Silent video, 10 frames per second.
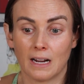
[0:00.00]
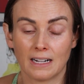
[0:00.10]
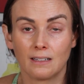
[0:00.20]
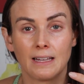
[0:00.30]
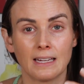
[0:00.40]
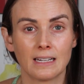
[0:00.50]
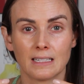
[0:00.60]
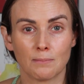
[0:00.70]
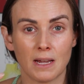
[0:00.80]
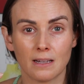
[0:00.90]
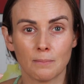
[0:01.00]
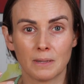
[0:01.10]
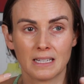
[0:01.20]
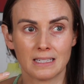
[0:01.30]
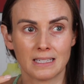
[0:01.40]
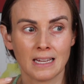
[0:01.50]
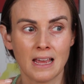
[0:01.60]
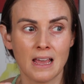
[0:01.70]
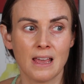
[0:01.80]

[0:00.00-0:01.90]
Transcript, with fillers: kind of like it as makeup because